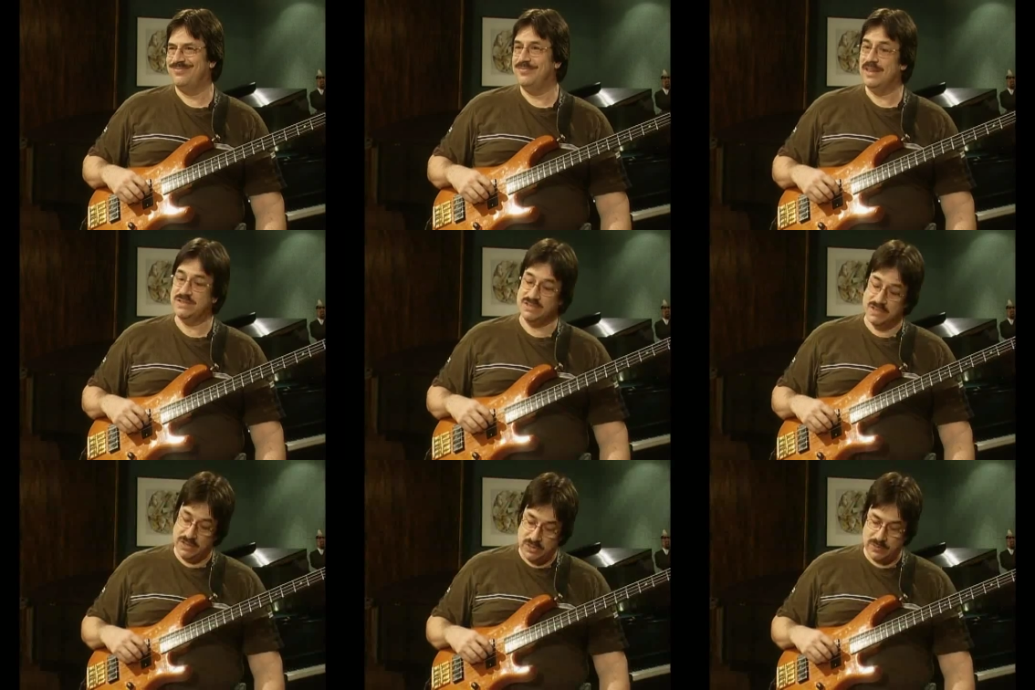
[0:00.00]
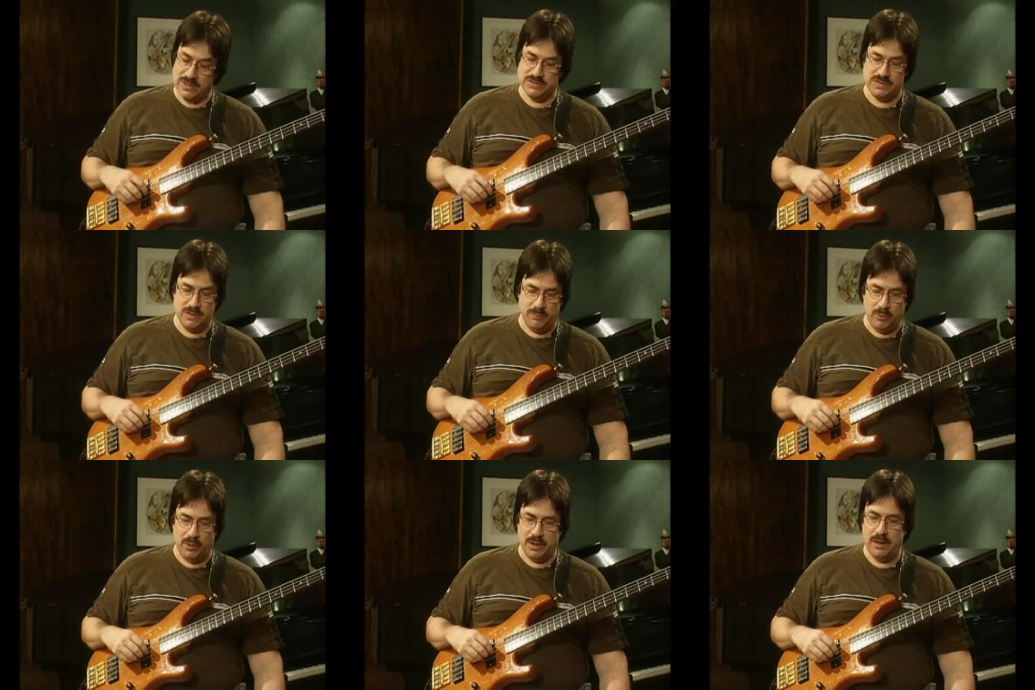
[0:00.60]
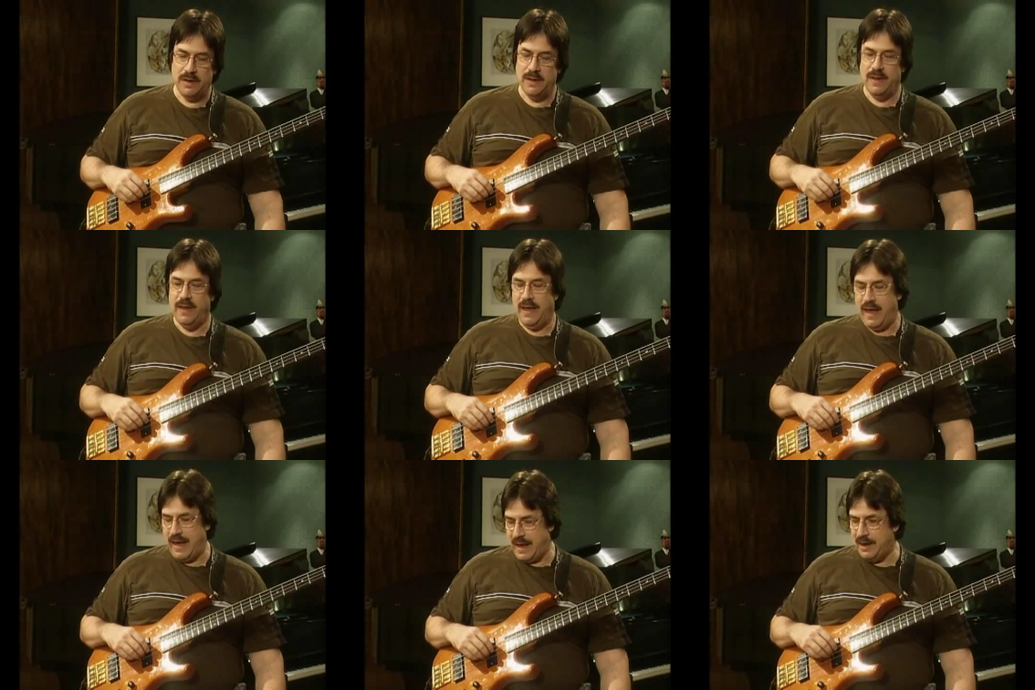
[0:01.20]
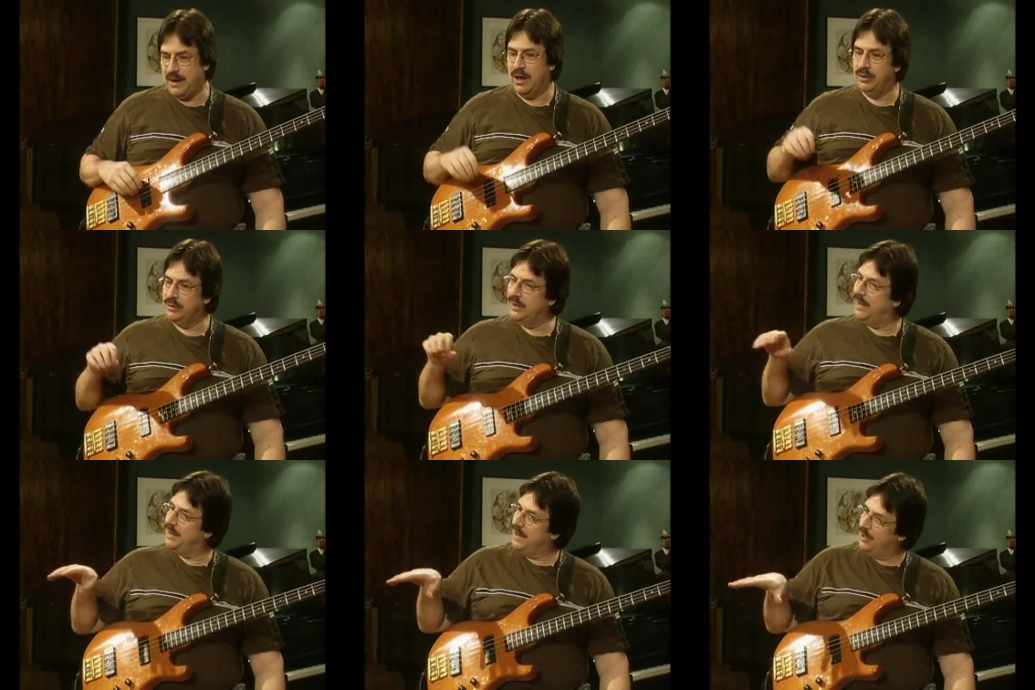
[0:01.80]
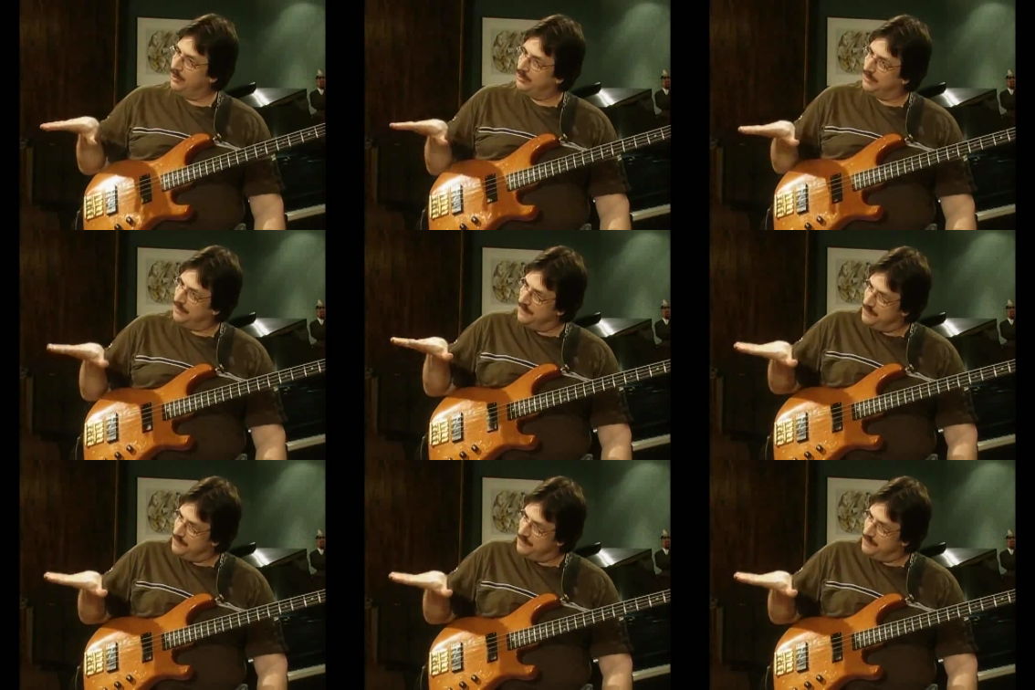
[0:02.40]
That's an interesting point. And I'll